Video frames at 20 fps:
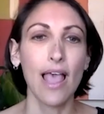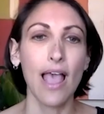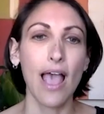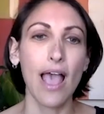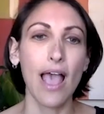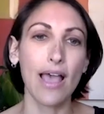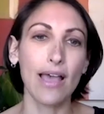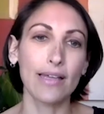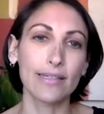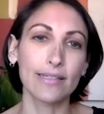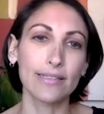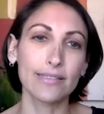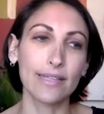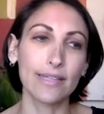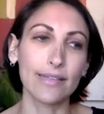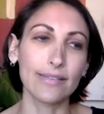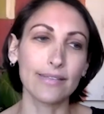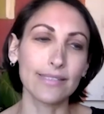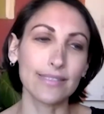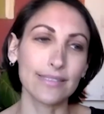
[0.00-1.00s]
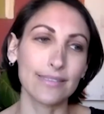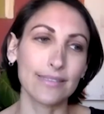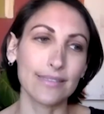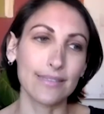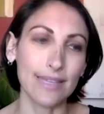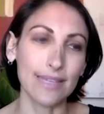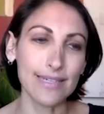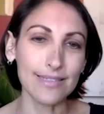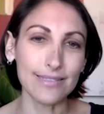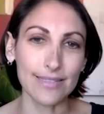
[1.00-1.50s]
And
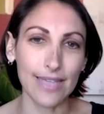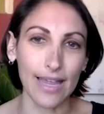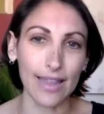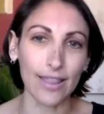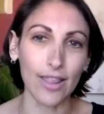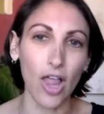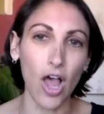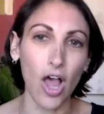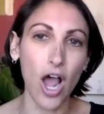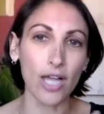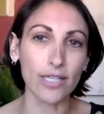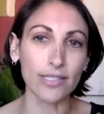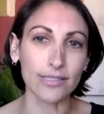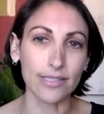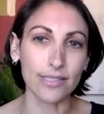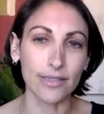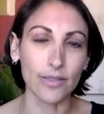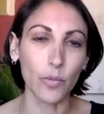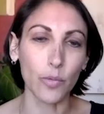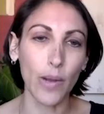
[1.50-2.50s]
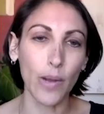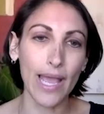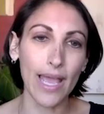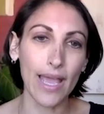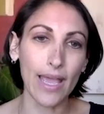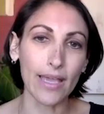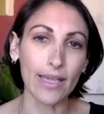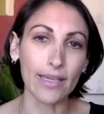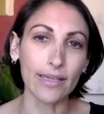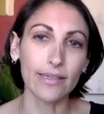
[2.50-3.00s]
things get lost in the
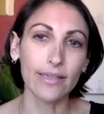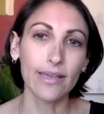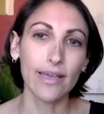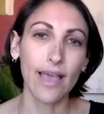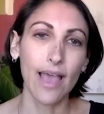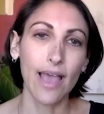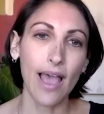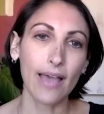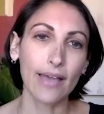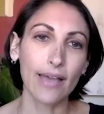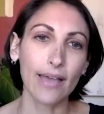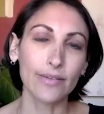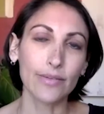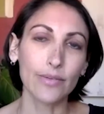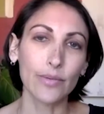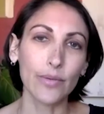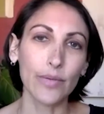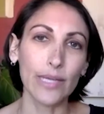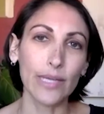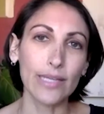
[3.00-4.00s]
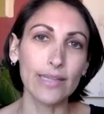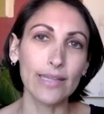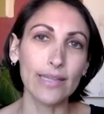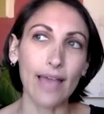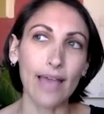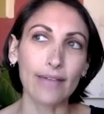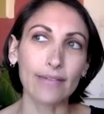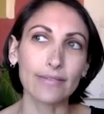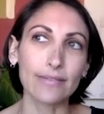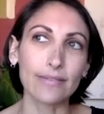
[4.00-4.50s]
way. And in
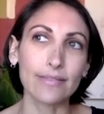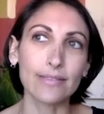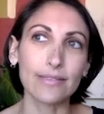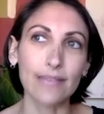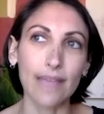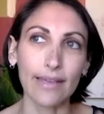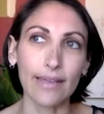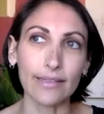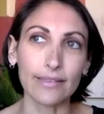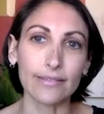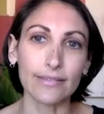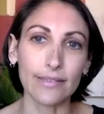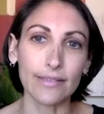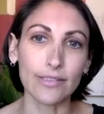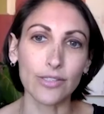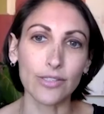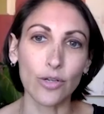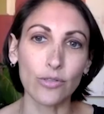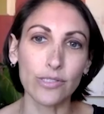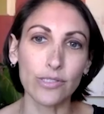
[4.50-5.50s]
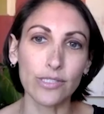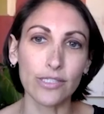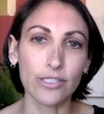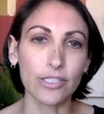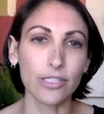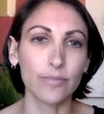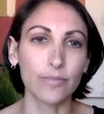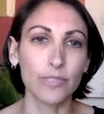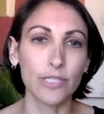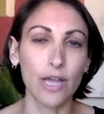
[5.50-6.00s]
that second
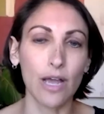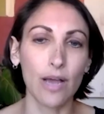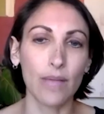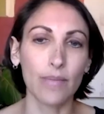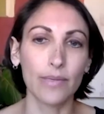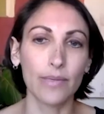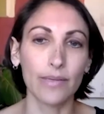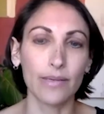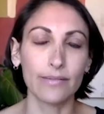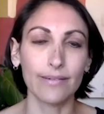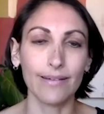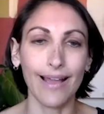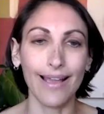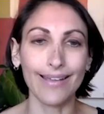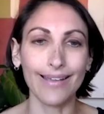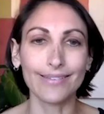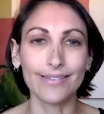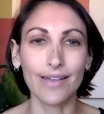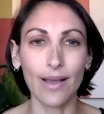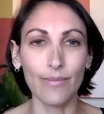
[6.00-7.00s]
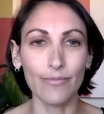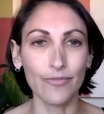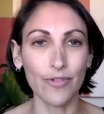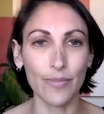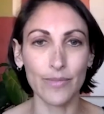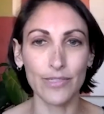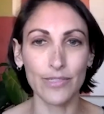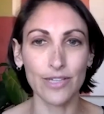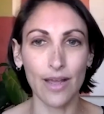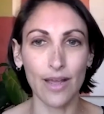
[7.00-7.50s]
associateship job, I had come from
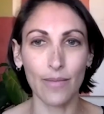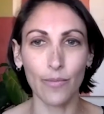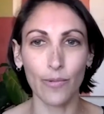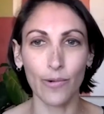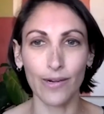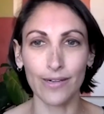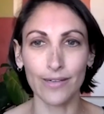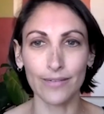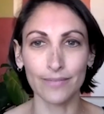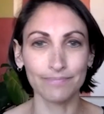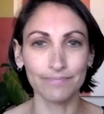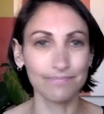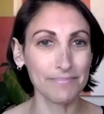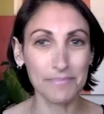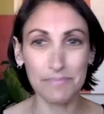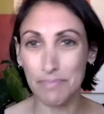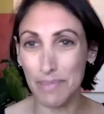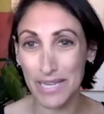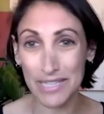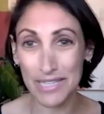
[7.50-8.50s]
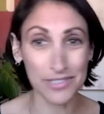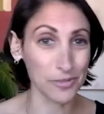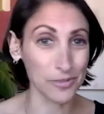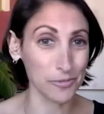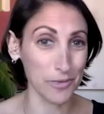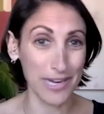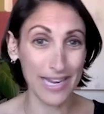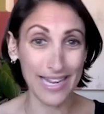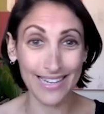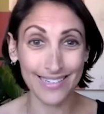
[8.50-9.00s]
a job where patients
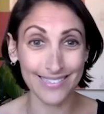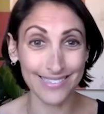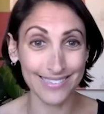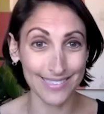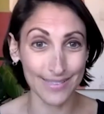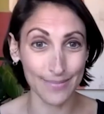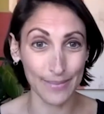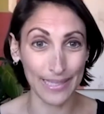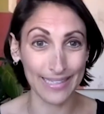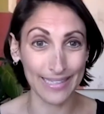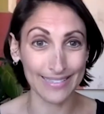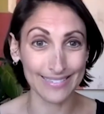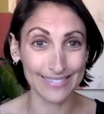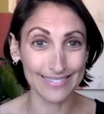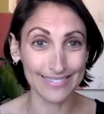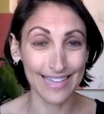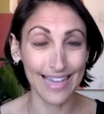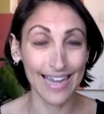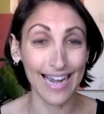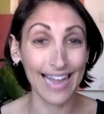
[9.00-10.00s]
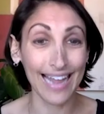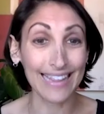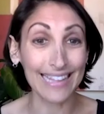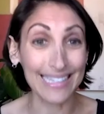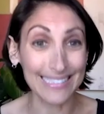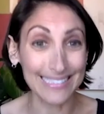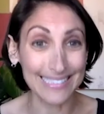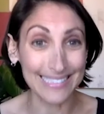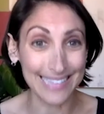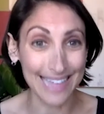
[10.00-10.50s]
were handed to me, and I
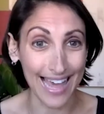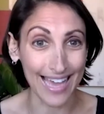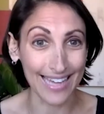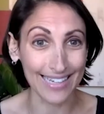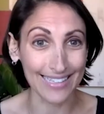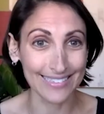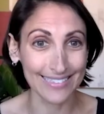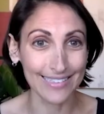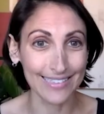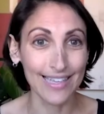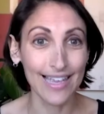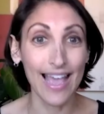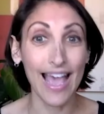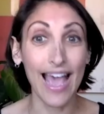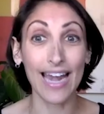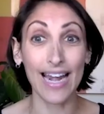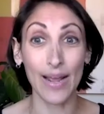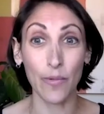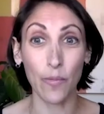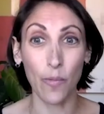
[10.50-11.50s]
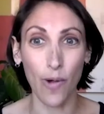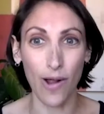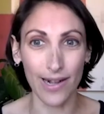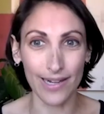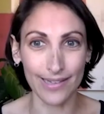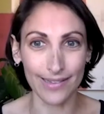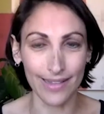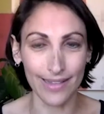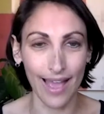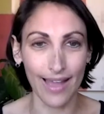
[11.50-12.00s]
liked that and I
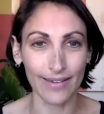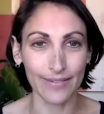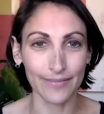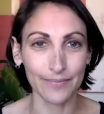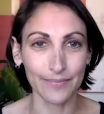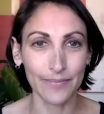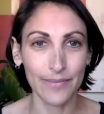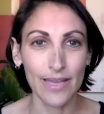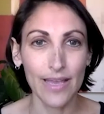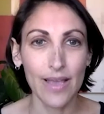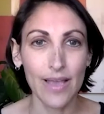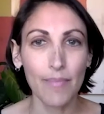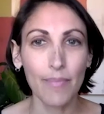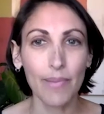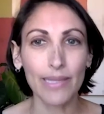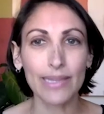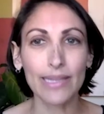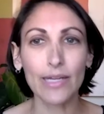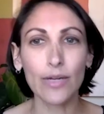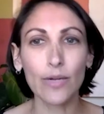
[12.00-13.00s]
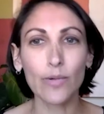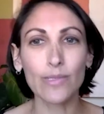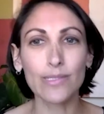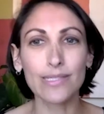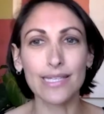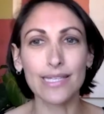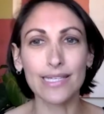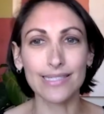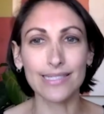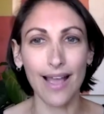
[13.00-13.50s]
wanted that. But there was
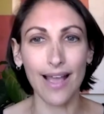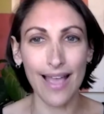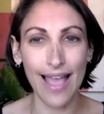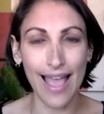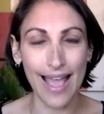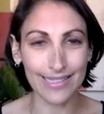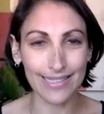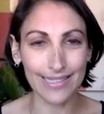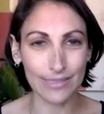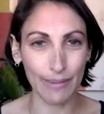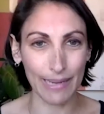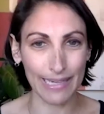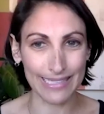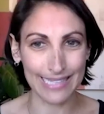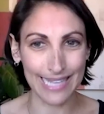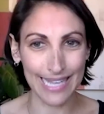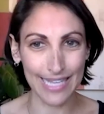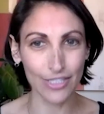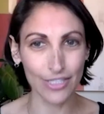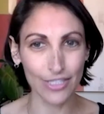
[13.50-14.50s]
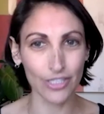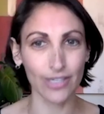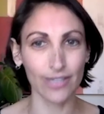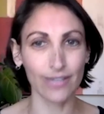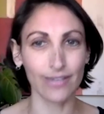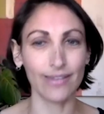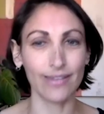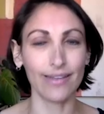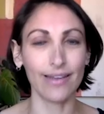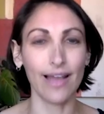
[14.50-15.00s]
this expectation
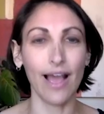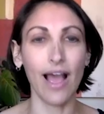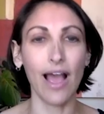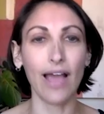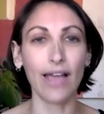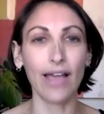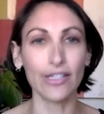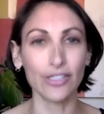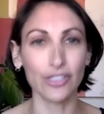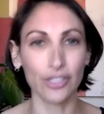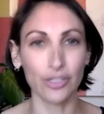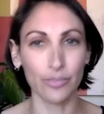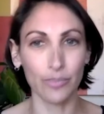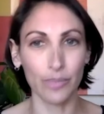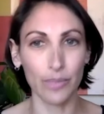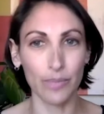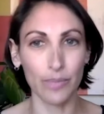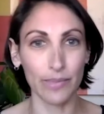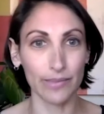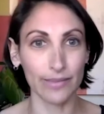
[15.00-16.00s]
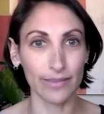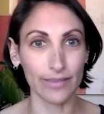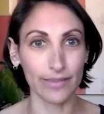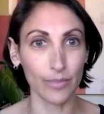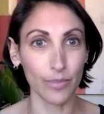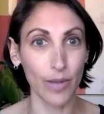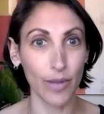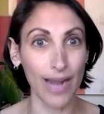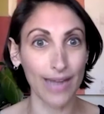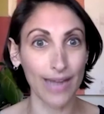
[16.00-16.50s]
that I should be building the
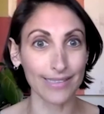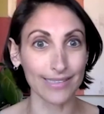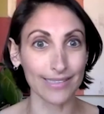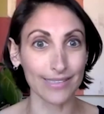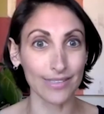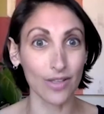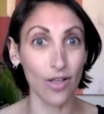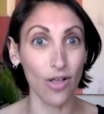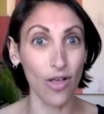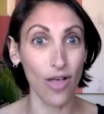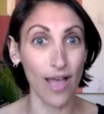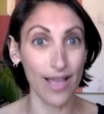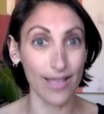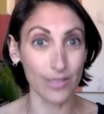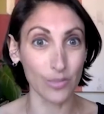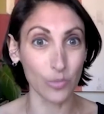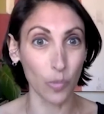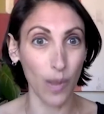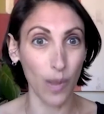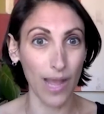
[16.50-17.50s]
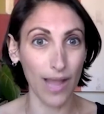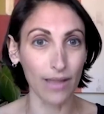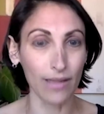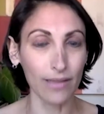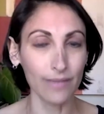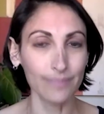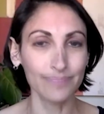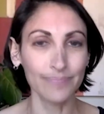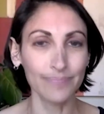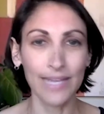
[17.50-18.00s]
practice as
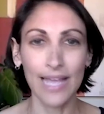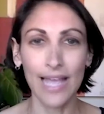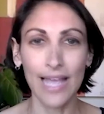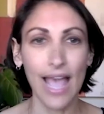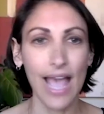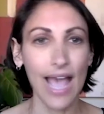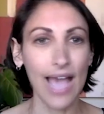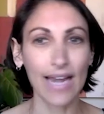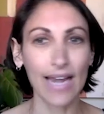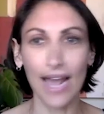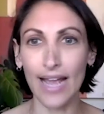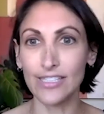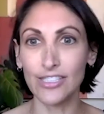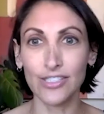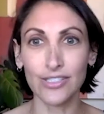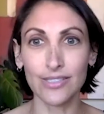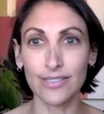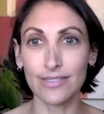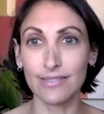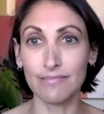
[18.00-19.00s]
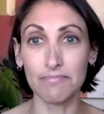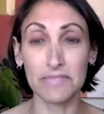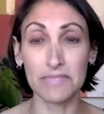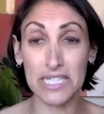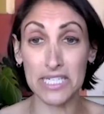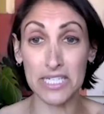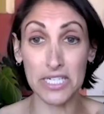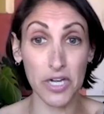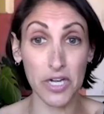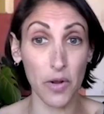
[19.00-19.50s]
well. And I just
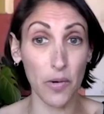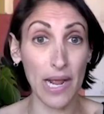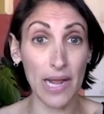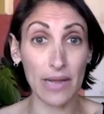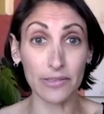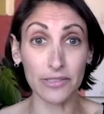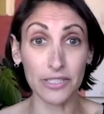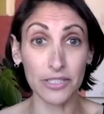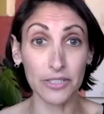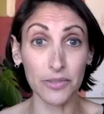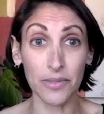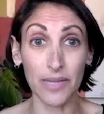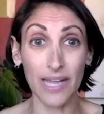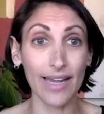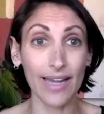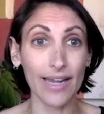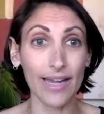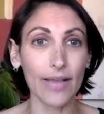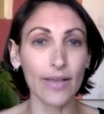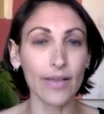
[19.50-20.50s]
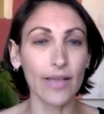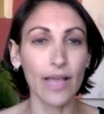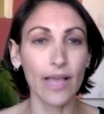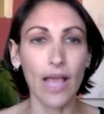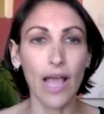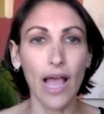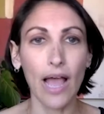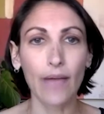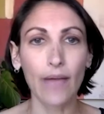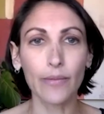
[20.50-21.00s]
didn't know how to. And I
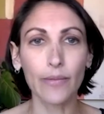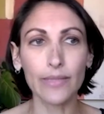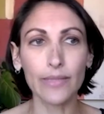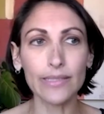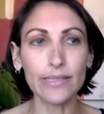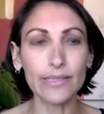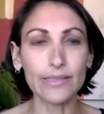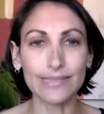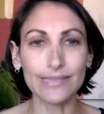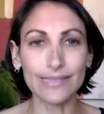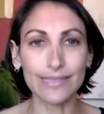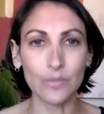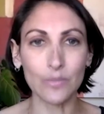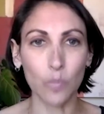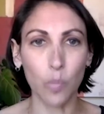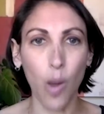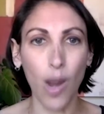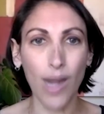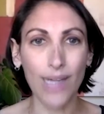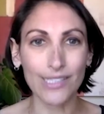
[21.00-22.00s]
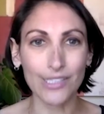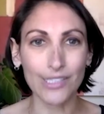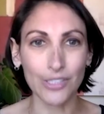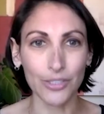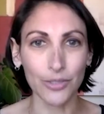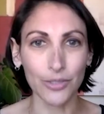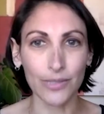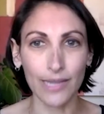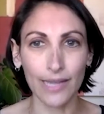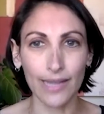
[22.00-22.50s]
really didn't want
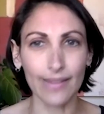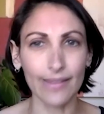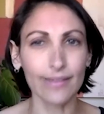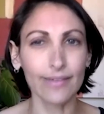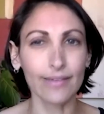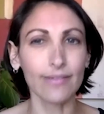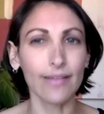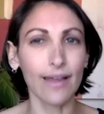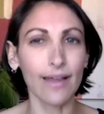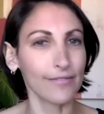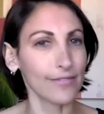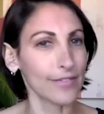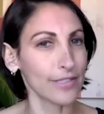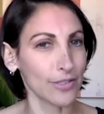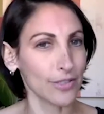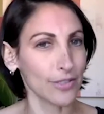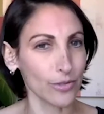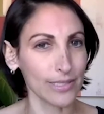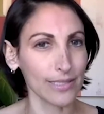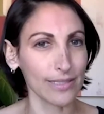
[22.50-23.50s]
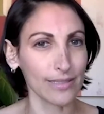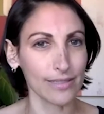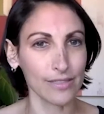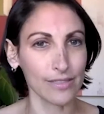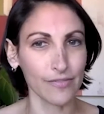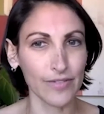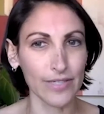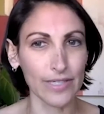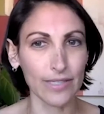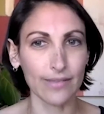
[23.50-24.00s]
to. And I think a lot of associates
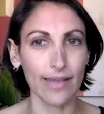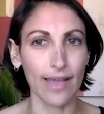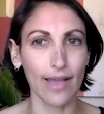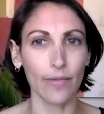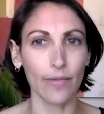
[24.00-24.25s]
feel that